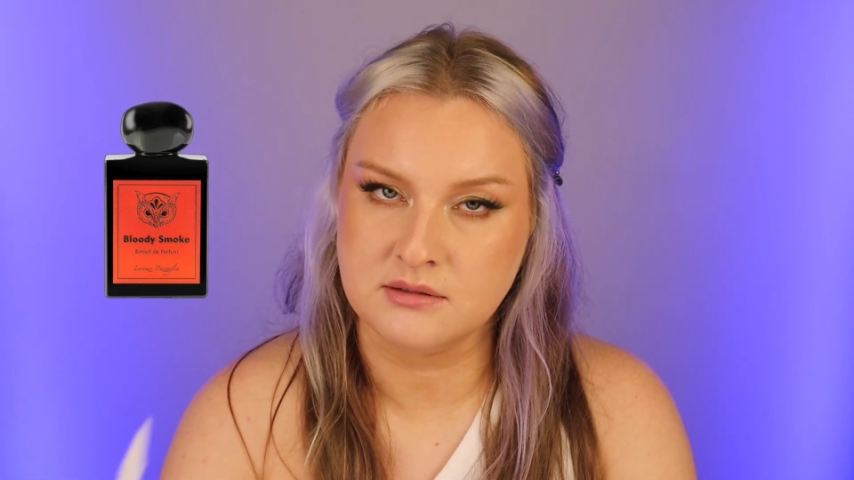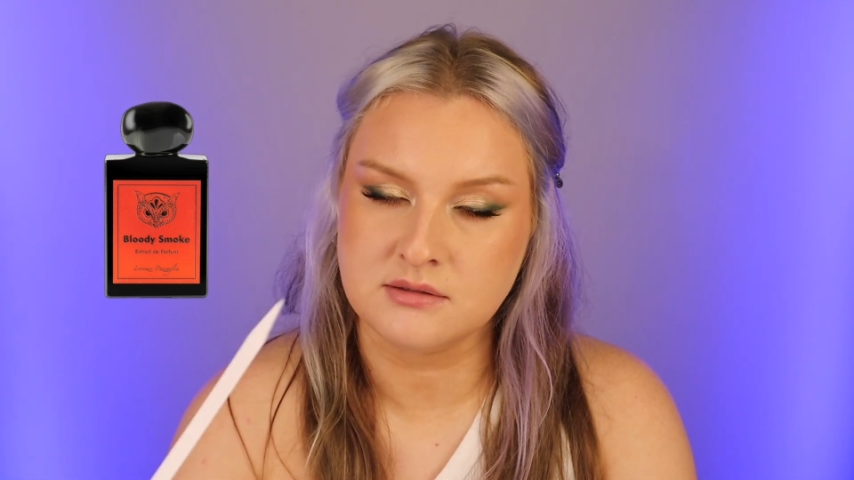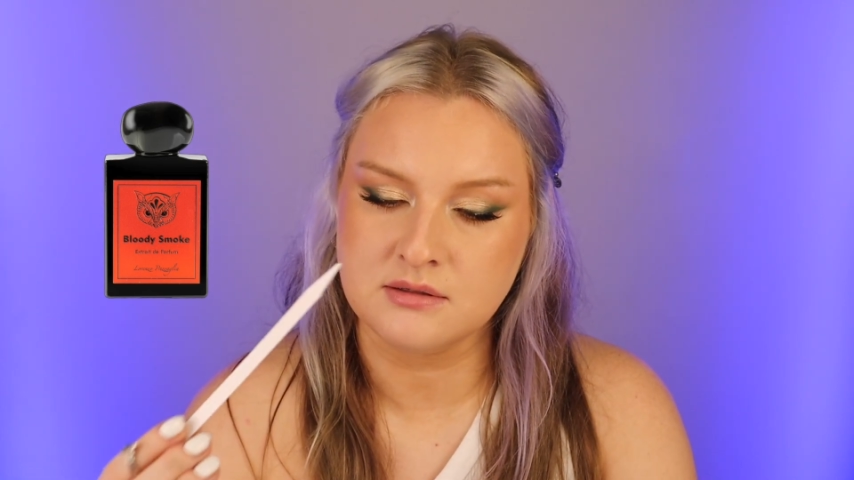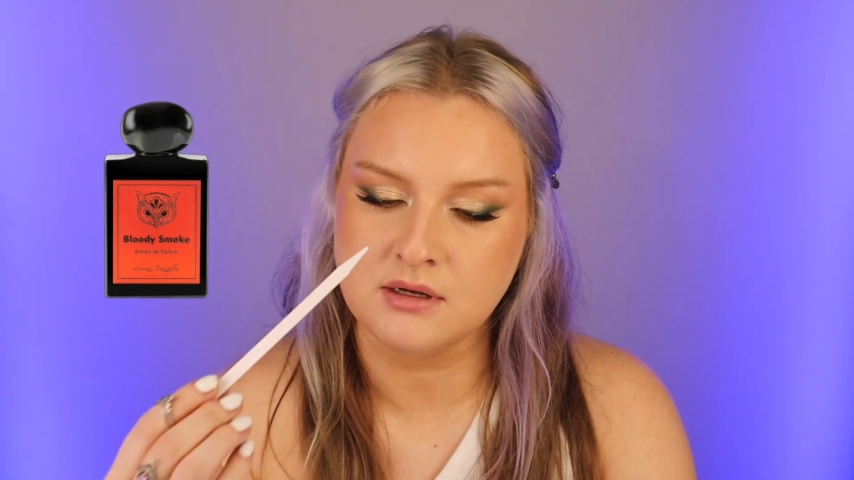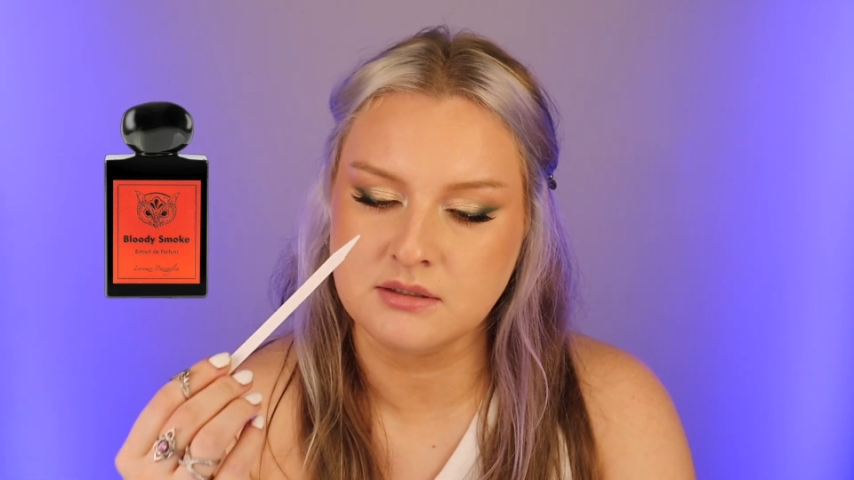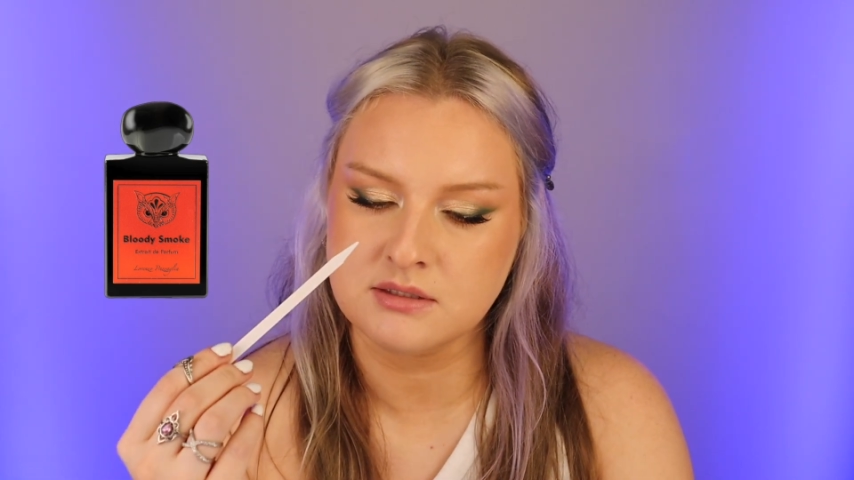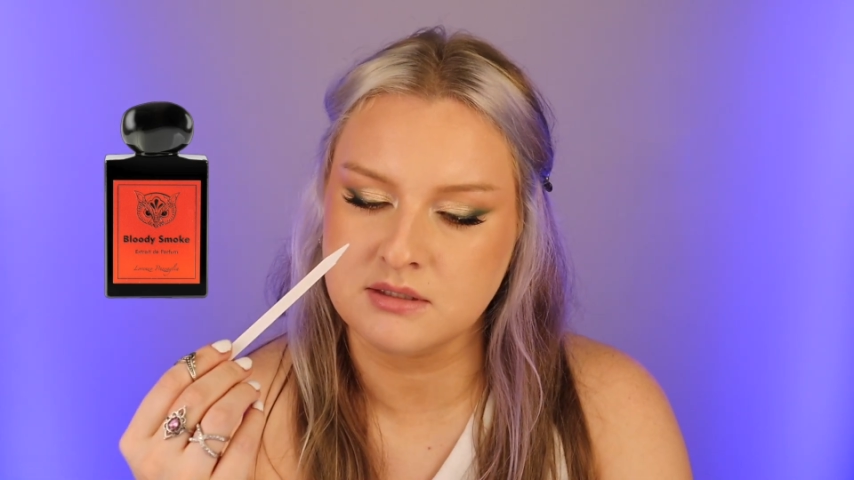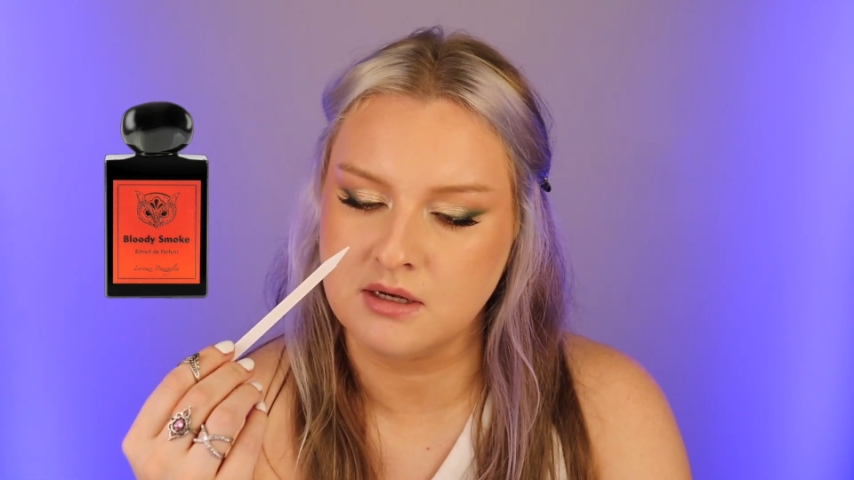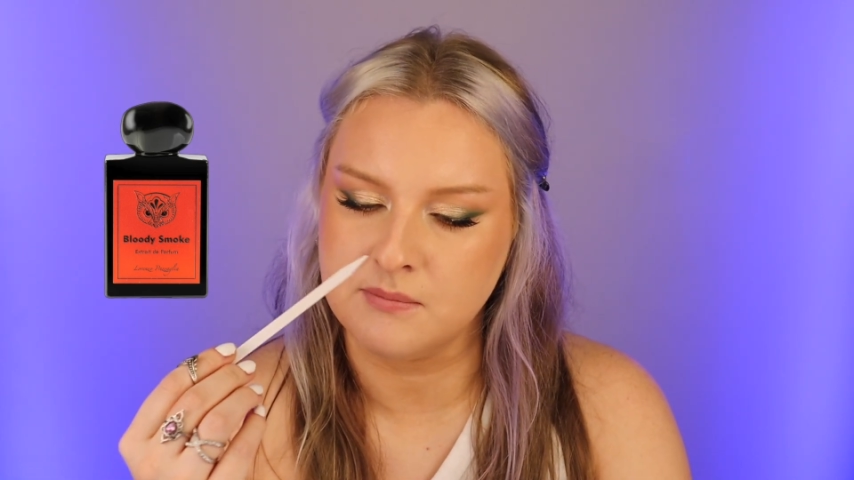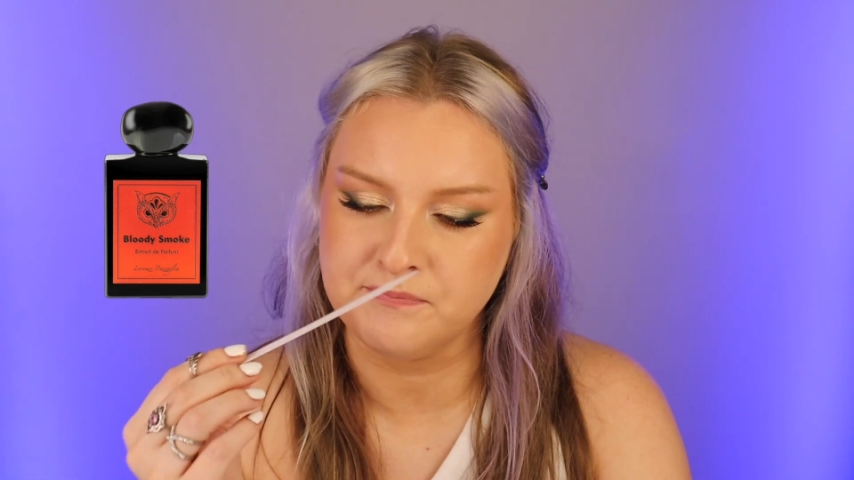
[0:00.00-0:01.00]
It's not,
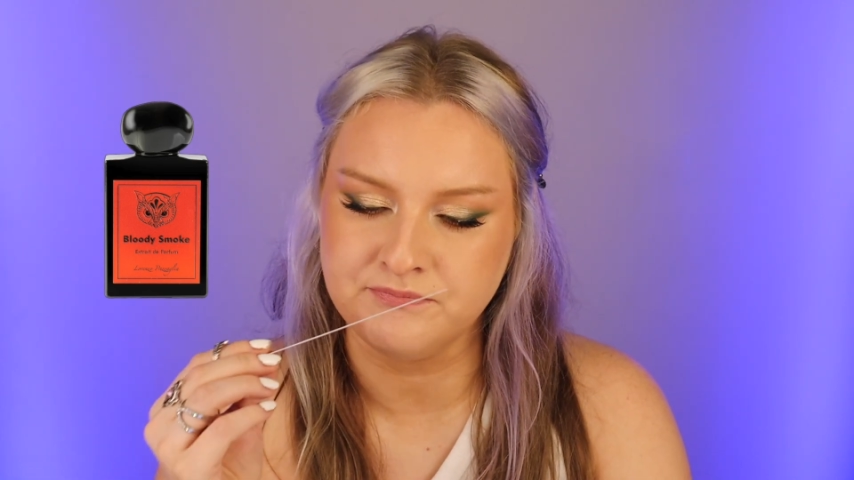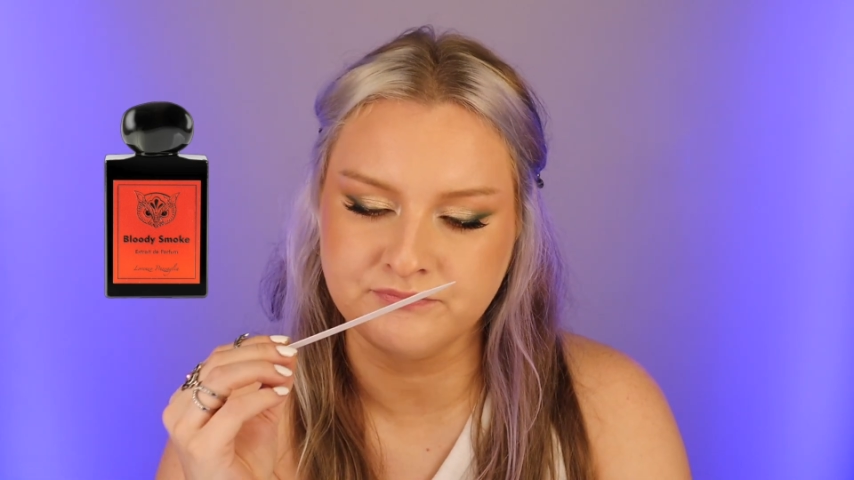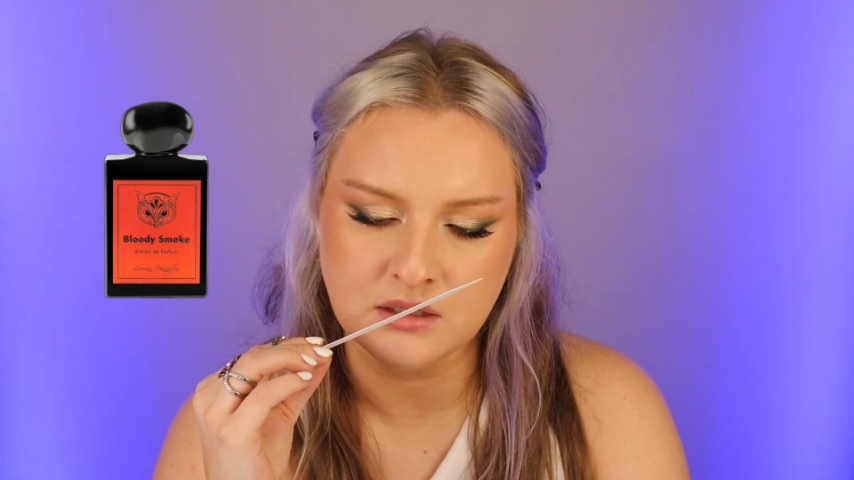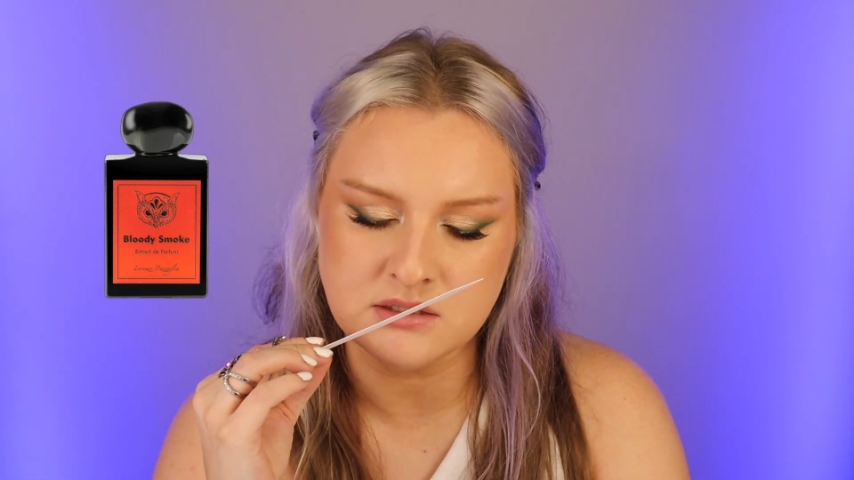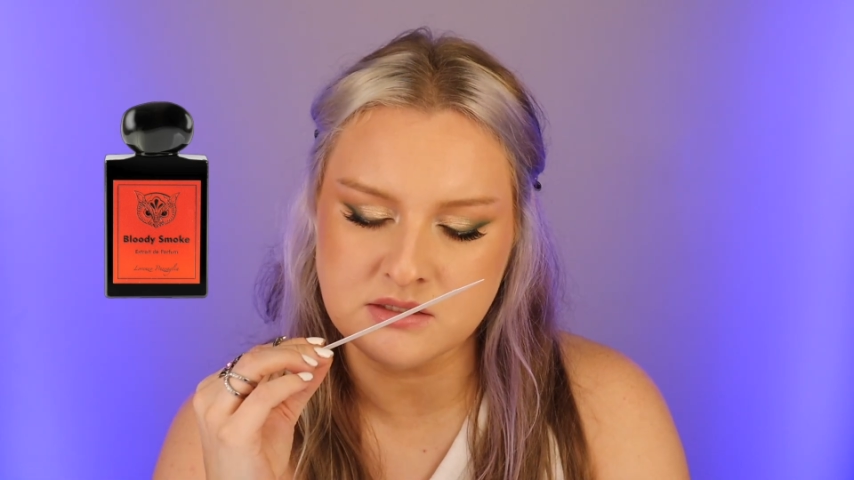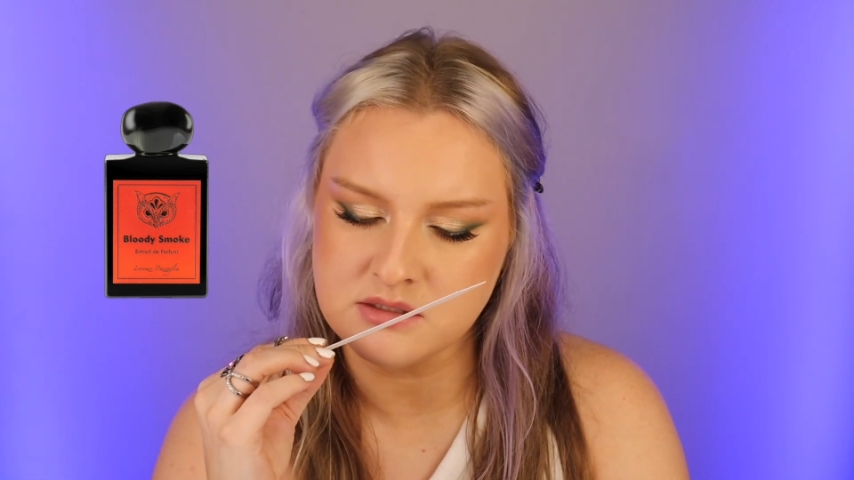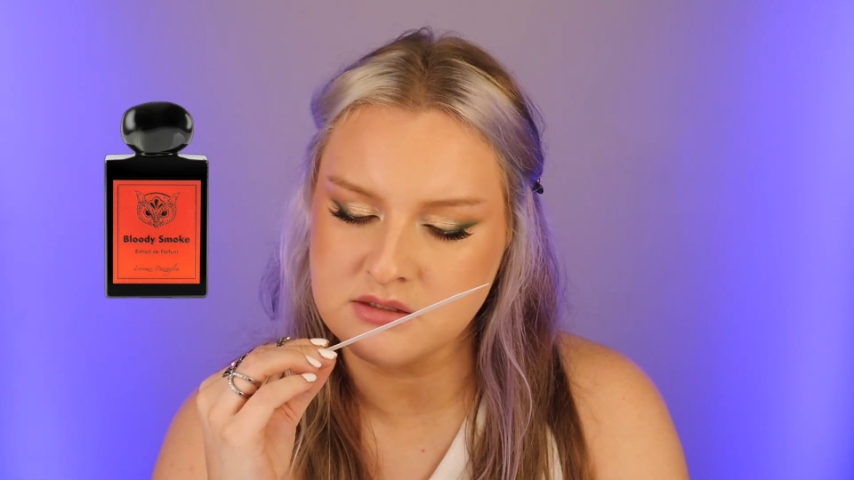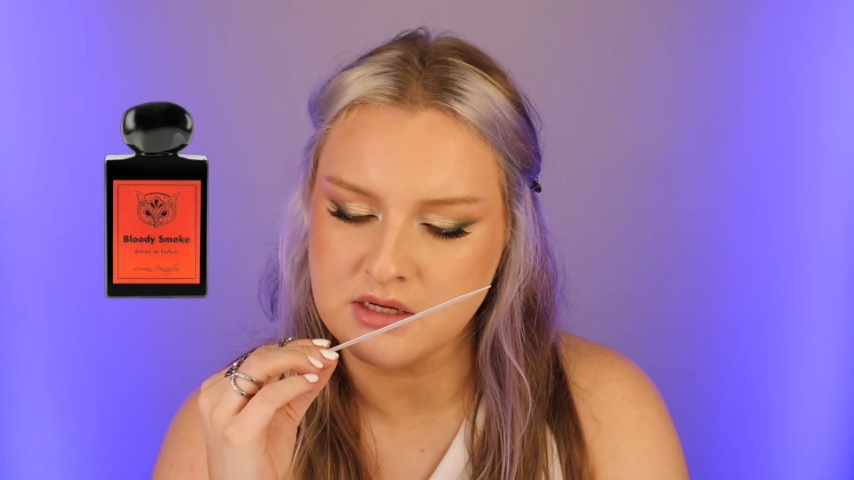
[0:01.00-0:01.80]
it doesn't